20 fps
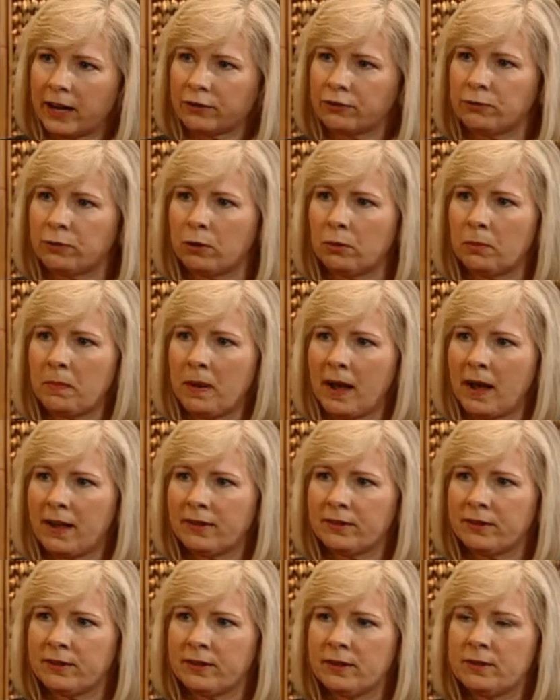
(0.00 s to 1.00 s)
flow
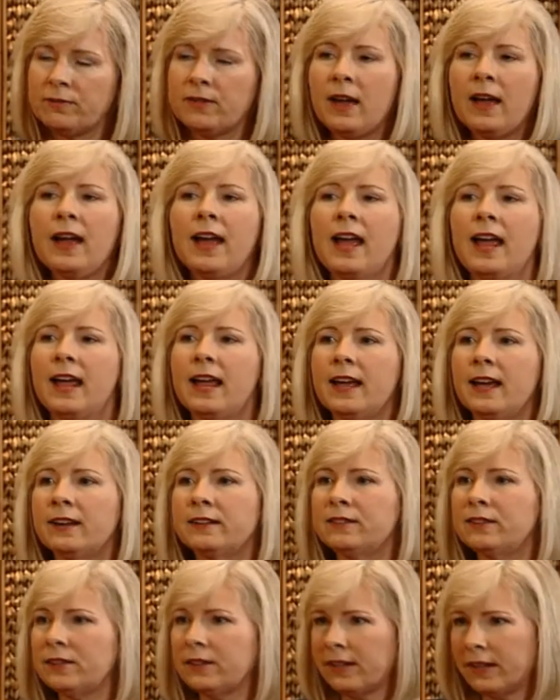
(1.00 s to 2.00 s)
positive
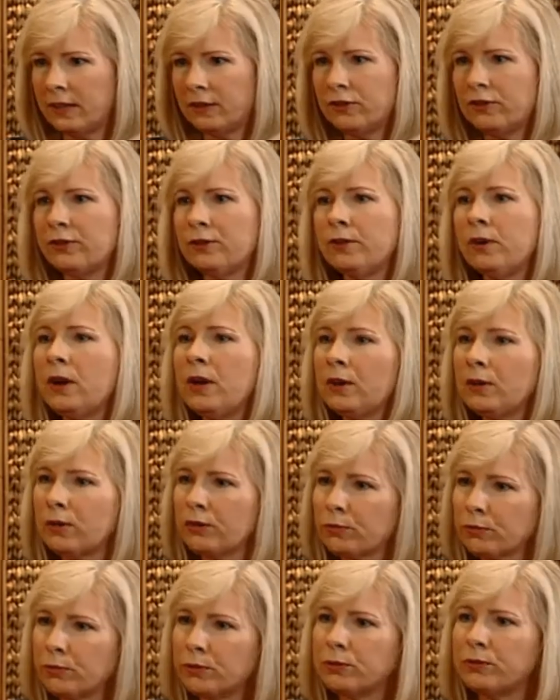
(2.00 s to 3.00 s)
and to get you
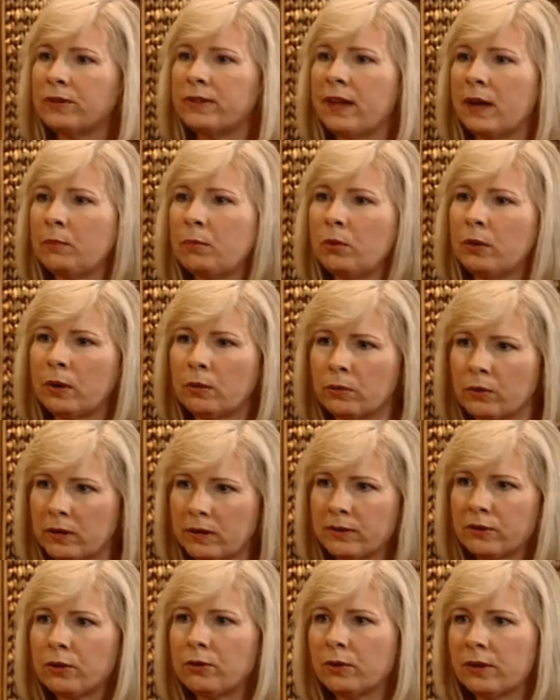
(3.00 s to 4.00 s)
through to that point where
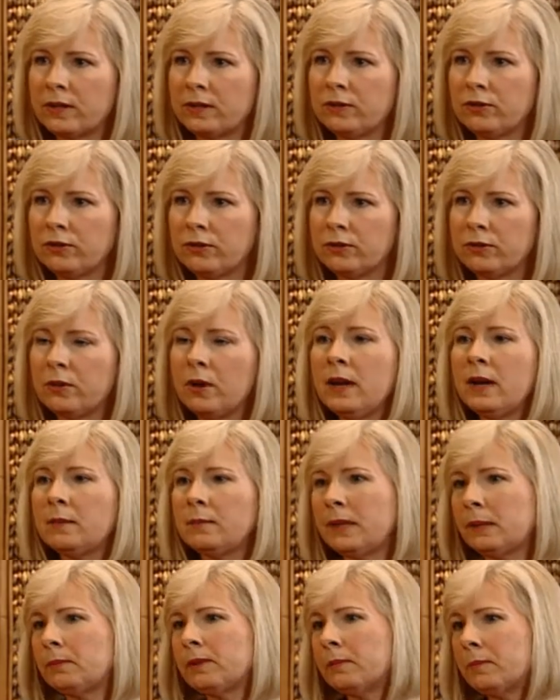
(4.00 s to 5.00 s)
it's going to
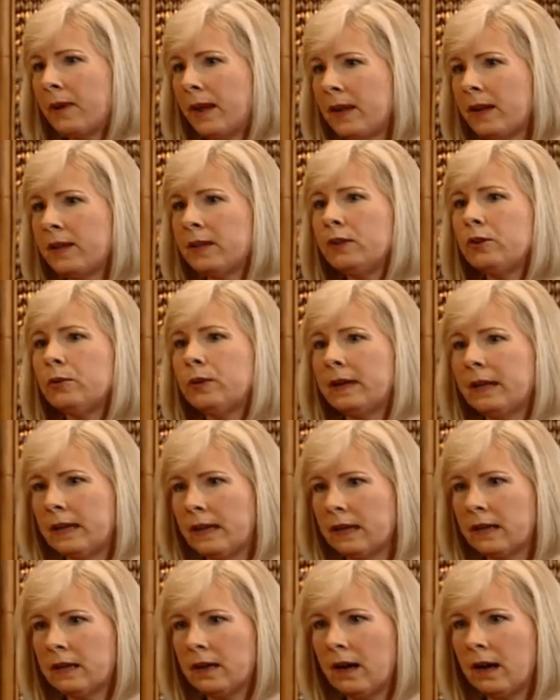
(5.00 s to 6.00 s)
be able to pay you an
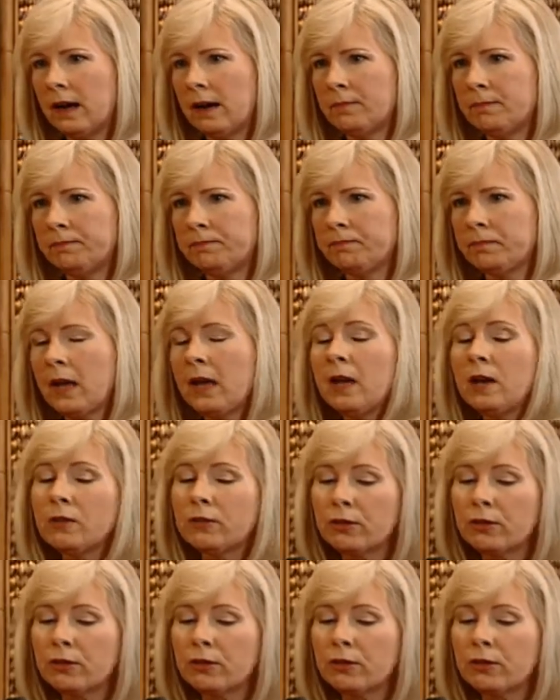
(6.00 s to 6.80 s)
income. The